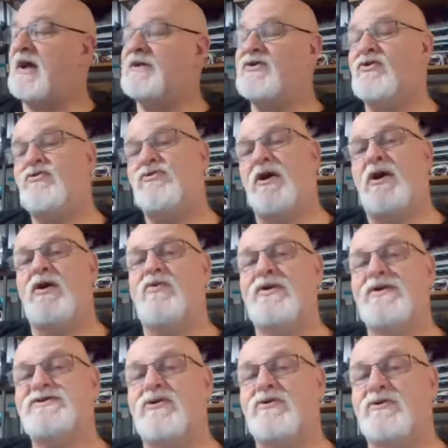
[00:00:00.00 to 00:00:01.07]
I don't
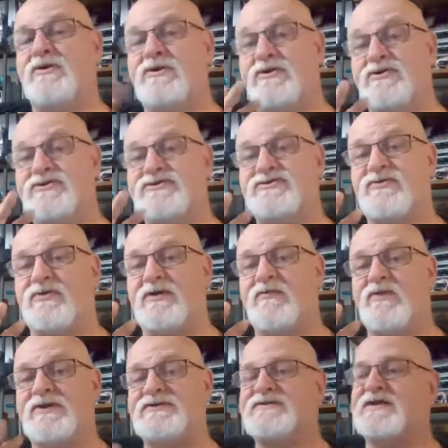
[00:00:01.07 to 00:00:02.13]
always go to the Nerd Store
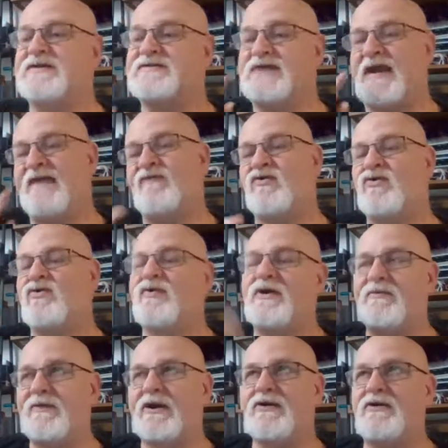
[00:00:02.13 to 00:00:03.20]
on Wednesdays. I have a hold
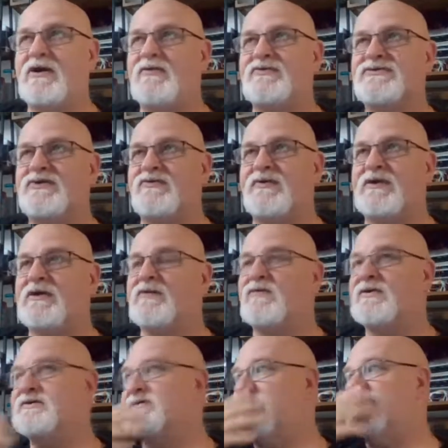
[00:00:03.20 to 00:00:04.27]
there, but I don't always go there on
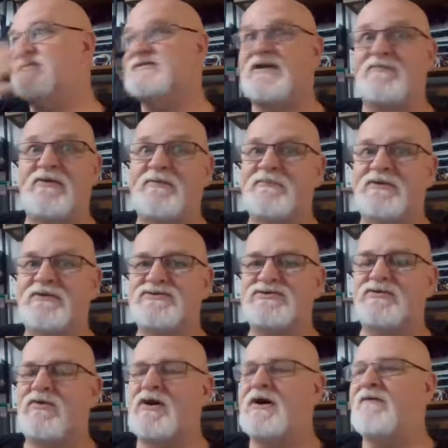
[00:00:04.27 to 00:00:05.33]
Wednesdays because I'm up there
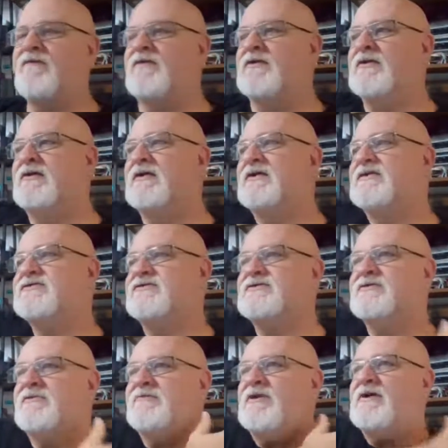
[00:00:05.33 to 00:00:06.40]
so often. So
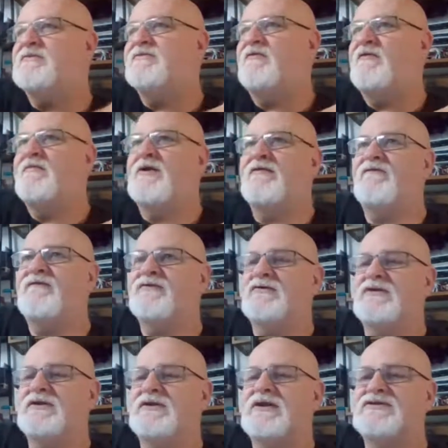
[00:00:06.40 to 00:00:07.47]
sometimes if I'm not
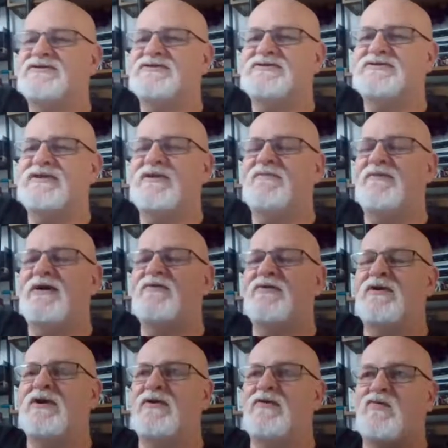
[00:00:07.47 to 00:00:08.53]
feeling it, I just skip that
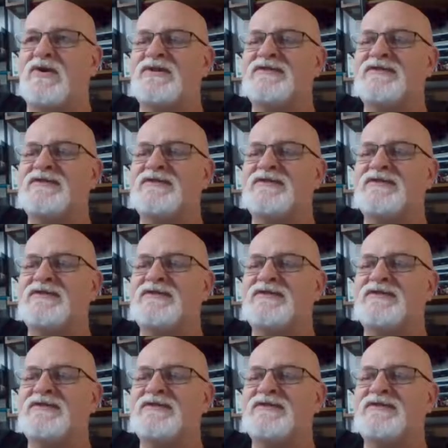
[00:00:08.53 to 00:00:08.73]
one on a